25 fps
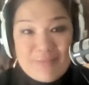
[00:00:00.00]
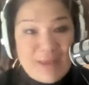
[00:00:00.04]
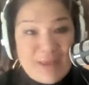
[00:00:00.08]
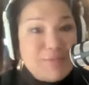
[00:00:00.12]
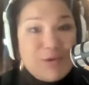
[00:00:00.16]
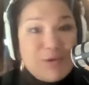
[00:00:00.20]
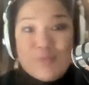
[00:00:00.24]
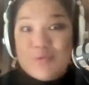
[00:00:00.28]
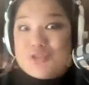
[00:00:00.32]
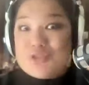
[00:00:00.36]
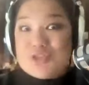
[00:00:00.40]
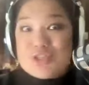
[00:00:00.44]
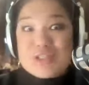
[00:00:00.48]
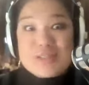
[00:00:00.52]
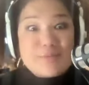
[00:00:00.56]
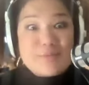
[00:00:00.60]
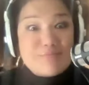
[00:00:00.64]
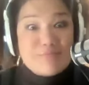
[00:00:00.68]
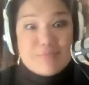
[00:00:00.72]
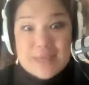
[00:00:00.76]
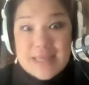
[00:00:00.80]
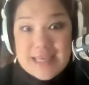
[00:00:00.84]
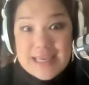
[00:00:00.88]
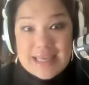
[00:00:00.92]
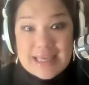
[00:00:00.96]
Maybe it was just
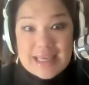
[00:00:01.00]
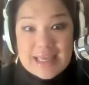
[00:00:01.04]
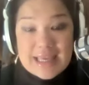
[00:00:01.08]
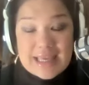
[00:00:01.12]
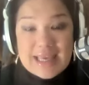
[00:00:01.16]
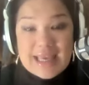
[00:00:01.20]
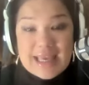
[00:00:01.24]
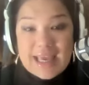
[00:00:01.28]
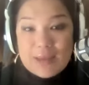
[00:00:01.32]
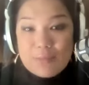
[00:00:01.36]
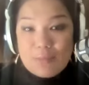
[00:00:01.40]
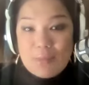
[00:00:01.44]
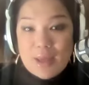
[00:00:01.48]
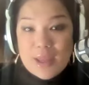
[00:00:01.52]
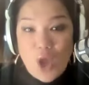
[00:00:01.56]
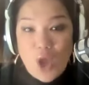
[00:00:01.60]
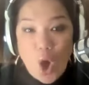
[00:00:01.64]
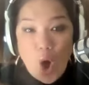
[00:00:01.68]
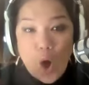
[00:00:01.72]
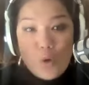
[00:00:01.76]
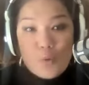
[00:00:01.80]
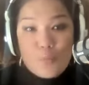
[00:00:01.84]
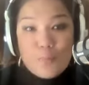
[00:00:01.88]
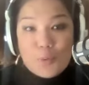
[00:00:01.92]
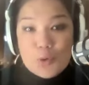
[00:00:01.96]
me and my
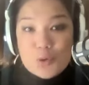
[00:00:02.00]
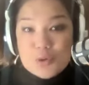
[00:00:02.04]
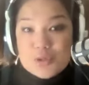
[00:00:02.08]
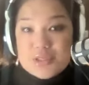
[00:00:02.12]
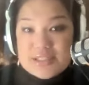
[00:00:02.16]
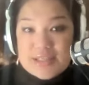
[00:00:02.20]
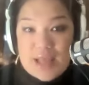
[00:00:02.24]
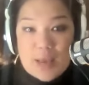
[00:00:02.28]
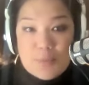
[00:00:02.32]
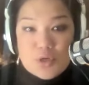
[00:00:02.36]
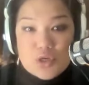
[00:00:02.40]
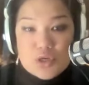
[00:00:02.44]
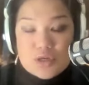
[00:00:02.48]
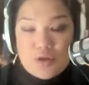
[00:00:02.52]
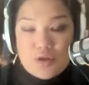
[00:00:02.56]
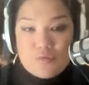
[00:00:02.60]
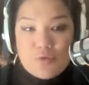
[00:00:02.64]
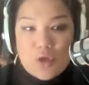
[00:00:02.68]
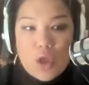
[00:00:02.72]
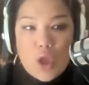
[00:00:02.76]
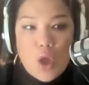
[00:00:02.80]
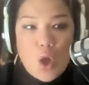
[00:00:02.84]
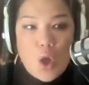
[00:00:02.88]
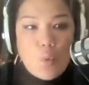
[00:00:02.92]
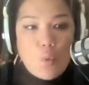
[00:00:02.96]
own perception
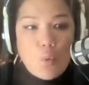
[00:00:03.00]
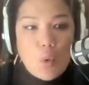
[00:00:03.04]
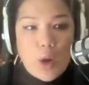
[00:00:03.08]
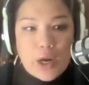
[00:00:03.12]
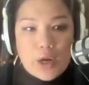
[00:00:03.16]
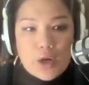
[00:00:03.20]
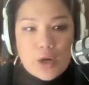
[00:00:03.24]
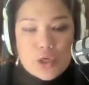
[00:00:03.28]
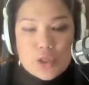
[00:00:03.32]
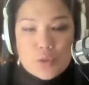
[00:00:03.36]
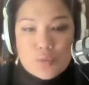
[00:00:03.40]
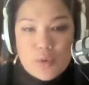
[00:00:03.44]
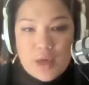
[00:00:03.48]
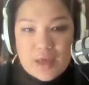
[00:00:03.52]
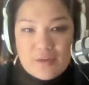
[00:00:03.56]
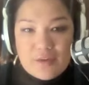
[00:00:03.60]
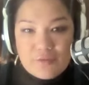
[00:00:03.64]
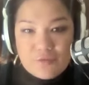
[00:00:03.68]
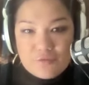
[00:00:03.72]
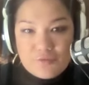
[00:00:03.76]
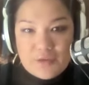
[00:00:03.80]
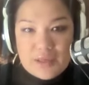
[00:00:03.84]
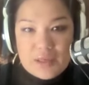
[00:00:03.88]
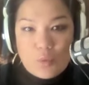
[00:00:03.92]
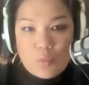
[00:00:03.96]
of where do I
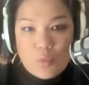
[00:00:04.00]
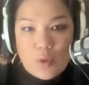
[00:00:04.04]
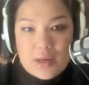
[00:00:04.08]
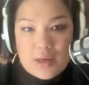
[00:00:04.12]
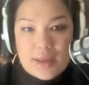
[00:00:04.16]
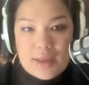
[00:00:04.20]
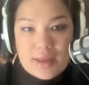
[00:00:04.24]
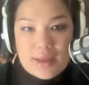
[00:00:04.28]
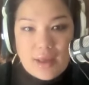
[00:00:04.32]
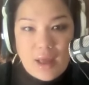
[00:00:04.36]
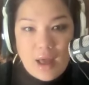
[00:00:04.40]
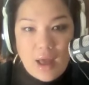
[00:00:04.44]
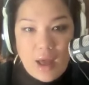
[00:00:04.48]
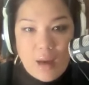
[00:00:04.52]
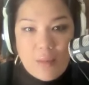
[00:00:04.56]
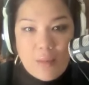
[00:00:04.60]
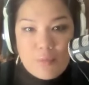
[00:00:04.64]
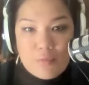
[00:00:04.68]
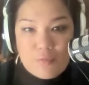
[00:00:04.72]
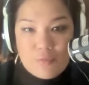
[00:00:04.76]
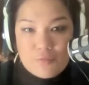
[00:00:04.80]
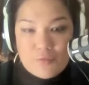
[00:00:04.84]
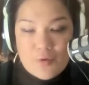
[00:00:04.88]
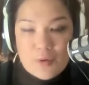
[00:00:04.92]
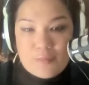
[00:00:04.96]
fit when I
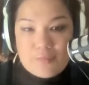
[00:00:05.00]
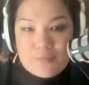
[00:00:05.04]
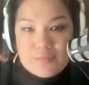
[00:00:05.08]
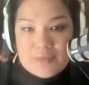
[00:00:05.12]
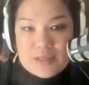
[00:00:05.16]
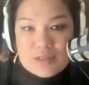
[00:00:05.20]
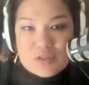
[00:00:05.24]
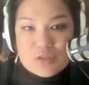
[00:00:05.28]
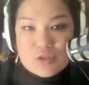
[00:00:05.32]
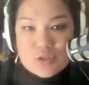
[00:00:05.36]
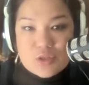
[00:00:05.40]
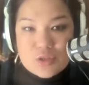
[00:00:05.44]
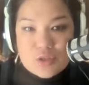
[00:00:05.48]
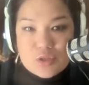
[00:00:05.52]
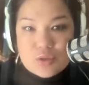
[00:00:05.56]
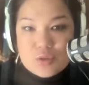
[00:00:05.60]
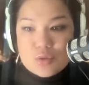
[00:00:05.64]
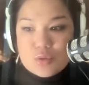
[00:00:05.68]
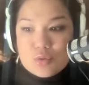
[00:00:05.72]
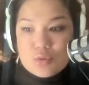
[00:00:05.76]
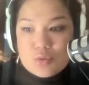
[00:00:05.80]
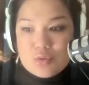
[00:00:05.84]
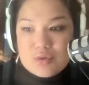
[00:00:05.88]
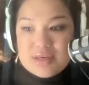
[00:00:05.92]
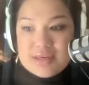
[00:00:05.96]
come from these
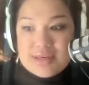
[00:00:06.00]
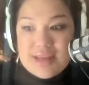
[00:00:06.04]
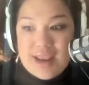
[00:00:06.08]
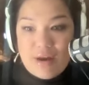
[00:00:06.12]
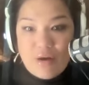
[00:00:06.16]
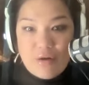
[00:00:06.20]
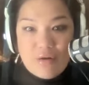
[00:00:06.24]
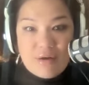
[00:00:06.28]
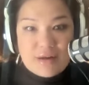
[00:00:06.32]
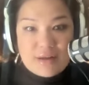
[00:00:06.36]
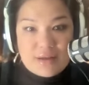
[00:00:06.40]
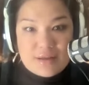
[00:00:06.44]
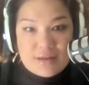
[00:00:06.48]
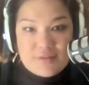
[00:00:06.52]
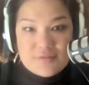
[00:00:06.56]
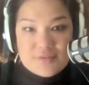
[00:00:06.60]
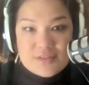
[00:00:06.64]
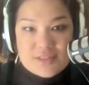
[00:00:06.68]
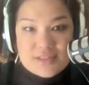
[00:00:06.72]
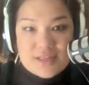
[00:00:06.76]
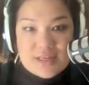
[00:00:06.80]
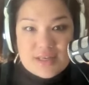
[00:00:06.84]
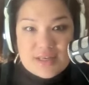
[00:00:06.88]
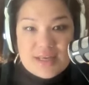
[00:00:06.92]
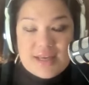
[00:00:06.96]
two
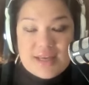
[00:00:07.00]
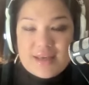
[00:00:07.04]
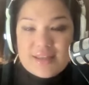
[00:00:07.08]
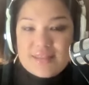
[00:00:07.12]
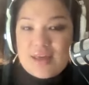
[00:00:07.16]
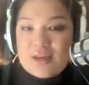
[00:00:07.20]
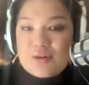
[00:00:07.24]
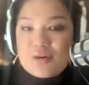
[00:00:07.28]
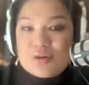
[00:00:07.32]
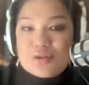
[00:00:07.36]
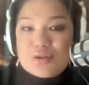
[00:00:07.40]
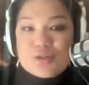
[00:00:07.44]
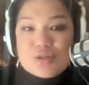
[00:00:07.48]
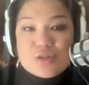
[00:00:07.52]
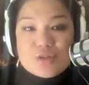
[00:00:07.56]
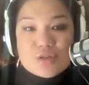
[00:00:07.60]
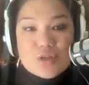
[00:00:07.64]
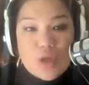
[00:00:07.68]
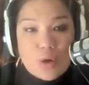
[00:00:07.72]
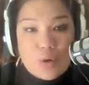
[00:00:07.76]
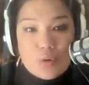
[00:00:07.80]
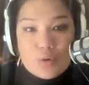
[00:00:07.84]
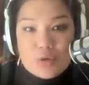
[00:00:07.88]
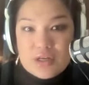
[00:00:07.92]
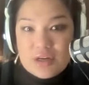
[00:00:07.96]
narratives that are
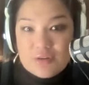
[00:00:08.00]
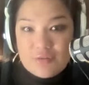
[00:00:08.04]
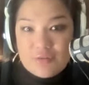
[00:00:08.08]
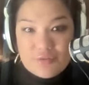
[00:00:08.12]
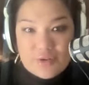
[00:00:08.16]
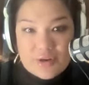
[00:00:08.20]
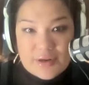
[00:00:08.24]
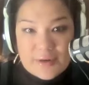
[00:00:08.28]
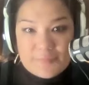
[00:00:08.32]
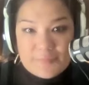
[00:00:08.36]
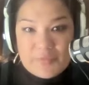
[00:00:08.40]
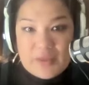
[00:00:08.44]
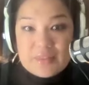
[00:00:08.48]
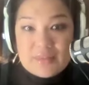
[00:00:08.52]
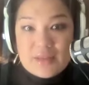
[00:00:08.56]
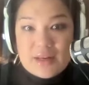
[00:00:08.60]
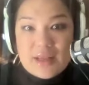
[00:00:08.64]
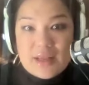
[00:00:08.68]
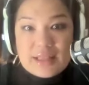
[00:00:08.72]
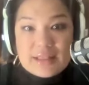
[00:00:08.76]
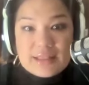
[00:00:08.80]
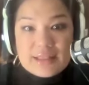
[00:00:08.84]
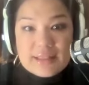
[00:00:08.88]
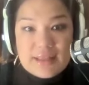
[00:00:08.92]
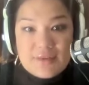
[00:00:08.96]
so different. And then
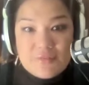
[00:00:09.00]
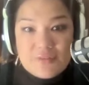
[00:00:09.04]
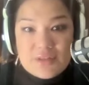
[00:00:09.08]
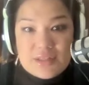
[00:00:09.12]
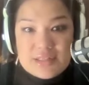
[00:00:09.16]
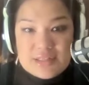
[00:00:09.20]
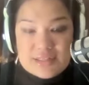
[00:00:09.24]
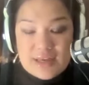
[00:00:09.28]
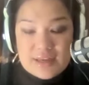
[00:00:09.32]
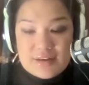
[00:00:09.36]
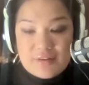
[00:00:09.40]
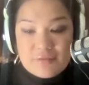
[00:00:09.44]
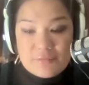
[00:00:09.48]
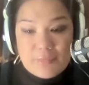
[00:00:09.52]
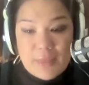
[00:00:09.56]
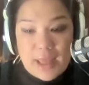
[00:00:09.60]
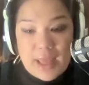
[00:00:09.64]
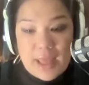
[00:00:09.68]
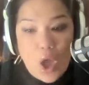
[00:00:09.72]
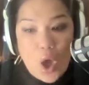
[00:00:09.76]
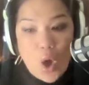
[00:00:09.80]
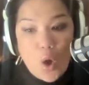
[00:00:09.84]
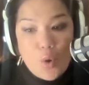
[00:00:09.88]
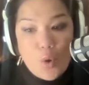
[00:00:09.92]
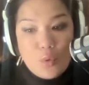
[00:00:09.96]
I live inside of
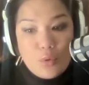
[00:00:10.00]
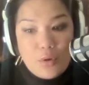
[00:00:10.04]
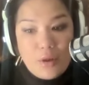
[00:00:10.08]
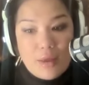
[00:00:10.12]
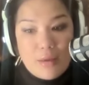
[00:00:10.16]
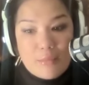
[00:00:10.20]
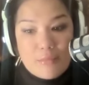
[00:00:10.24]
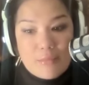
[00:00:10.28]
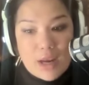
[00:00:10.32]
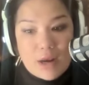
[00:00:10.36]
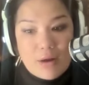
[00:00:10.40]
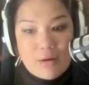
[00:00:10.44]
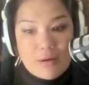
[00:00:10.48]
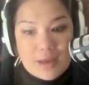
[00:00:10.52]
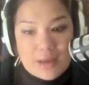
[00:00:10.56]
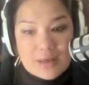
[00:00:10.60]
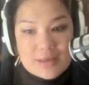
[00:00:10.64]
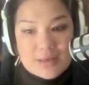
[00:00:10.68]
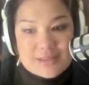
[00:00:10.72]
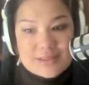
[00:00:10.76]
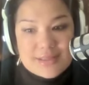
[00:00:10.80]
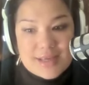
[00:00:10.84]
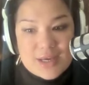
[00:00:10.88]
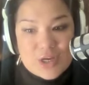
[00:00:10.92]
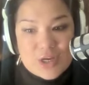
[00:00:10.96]
my own
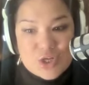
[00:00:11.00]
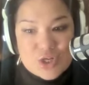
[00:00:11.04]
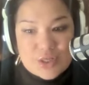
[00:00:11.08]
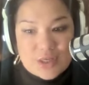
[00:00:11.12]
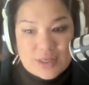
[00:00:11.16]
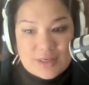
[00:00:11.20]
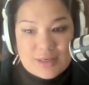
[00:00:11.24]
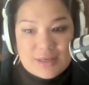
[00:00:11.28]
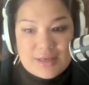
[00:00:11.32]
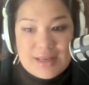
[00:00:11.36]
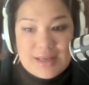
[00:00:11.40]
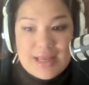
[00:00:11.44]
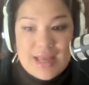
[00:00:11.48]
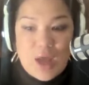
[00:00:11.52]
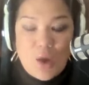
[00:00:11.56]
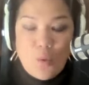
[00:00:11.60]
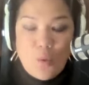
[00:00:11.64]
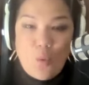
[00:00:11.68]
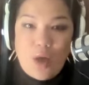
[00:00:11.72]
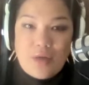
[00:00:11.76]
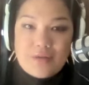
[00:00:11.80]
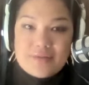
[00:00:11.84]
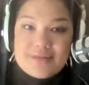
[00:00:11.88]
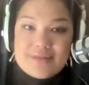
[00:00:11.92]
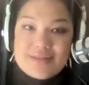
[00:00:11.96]
Americanization
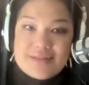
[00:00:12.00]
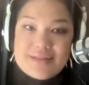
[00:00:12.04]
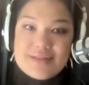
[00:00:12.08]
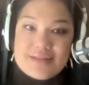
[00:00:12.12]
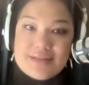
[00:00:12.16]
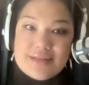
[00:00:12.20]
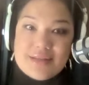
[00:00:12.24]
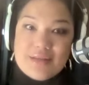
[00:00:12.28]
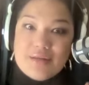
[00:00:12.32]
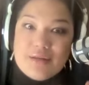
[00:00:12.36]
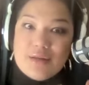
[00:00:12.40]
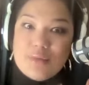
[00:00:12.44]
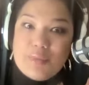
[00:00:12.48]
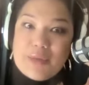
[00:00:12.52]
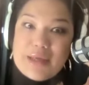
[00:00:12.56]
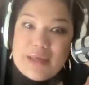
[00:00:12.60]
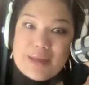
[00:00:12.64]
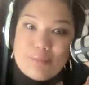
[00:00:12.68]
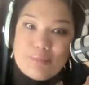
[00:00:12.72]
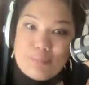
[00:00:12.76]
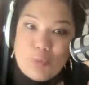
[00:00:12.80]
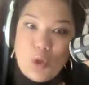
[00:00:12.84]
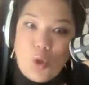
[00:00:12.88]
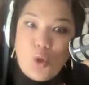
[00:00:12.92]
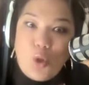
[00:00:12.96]
while still
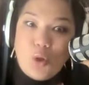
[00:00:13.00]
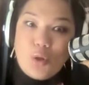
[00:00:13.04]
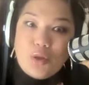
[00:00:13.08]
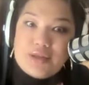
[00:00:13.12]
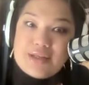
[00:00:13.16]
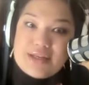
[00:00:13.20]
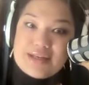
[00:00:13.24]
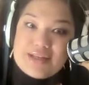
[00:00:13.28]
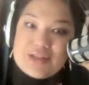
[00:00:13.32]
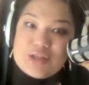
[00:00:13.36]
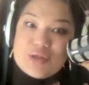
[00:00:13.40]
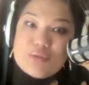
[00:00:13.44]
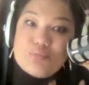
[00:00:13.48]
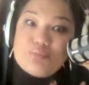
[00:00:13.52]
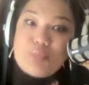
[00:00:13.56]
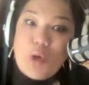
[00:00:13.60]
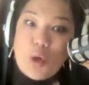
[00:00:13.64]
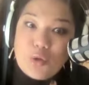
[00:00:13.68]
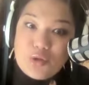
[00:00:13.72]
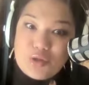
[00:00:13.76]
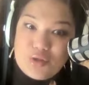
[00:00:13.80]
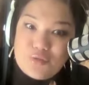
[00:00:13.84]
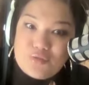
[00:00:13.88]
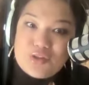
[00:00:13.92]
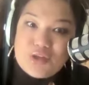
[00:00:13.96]
being pulled into
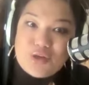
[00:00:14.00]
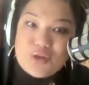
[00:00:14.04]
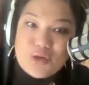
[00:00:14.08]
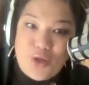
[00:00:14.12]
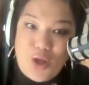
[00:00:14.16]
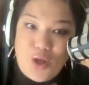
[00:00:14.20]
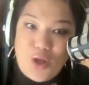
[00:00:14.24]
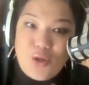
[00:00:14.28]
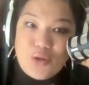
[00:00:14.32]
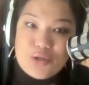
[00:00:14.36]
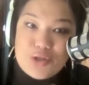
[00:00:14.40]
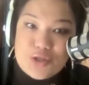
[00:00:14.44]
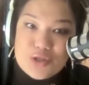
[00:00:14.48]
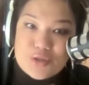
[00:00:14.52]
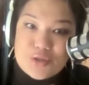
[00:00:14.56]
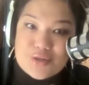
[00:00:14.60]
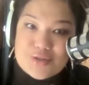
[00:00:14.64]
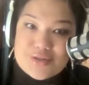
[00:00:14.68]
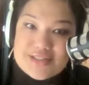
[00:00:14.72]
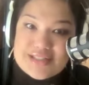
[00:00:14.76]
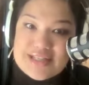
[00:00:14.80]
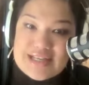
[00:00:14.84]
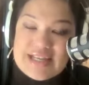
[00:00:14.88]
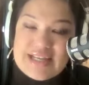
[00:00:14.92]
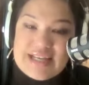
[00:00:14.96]
both of their
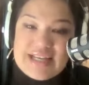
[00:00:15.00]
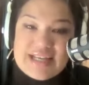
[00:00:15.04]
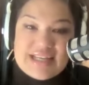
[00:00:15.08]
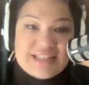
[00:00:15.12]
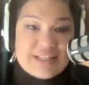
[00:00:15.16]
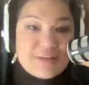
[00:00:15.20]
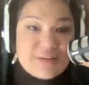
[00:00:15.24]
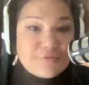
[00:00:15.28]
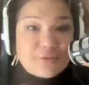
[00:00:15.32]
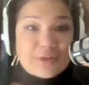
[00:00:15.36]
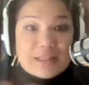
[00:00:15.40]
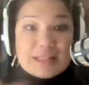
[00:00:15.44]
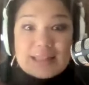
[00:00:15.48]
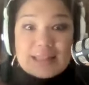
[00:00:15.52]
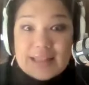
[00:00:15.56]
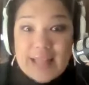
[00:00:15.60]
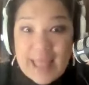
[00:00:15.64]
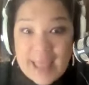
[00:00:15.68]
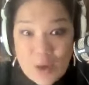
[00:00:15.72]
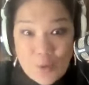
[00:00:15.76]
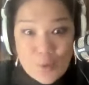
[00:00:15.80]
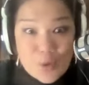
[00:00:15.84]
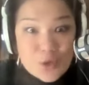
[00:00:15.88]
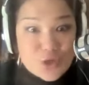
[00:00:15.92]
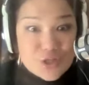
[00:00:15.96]
cultures, different
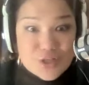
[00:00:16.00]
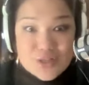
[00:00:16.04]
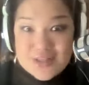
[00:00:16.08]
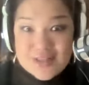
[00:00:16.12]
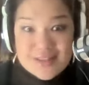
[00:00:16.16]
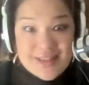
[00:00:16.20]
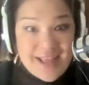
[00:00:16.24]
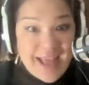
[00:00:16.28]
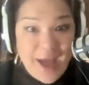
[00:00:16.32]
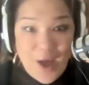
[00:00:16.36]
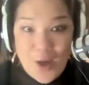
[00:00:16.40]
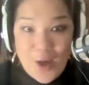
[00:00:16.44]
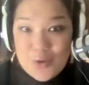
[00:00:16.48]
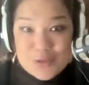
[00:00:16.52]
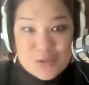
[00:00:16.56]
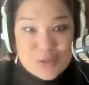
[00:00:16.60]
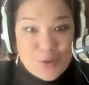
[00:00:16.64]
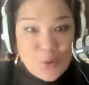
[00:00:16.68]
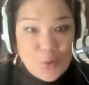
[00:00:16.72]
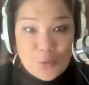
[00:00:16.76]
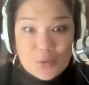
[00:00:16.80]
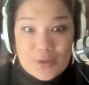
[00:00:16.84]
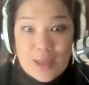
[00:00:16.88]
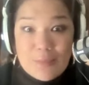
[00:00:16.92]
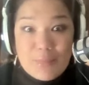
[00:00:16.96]
languages in the
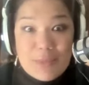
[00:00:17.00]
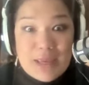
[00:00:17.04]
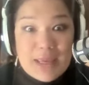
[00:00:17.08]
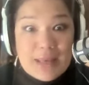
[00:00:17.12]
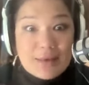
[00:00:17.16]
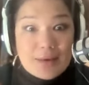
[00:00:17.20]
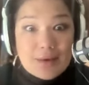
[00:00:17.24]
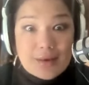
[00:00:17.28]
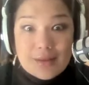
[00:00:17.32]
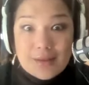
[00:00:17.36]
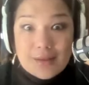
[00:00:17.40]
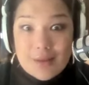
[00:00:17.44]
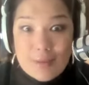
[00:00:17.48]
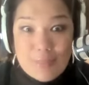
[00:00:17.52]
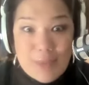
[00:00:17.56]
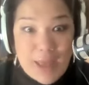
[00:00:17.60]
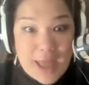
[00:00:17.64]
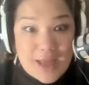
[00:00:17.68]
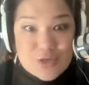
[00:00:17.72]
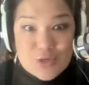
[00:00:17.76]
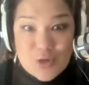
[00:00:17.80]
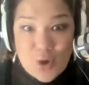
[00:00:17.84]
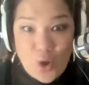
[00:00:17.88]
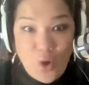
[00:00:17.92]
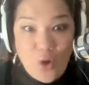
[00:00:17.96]
household. I mean,
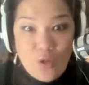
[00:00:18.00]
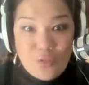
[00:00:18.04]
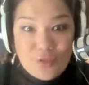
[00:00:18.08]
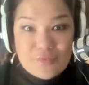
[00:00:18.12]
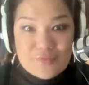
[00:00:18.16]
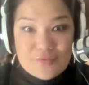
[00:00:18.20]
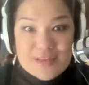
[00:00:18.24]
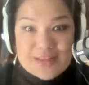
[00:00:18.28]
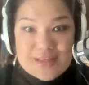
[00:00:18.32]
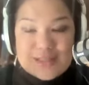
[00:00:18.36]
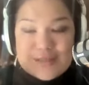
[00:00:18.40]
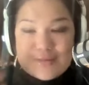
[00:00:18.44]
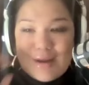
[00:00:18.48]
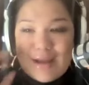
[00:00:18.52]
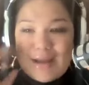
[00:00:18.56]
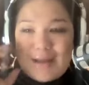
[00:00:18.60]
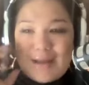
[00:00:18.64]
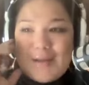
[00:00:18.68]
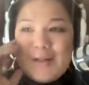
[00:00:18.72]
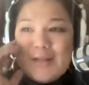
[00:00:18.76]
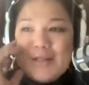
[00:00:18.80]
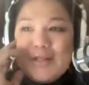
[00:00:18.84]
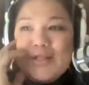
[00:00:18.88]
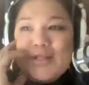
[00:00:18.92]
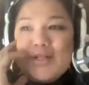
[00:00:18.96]
imagine all of this,
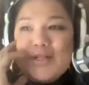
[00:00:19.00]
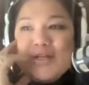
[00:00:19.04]
right?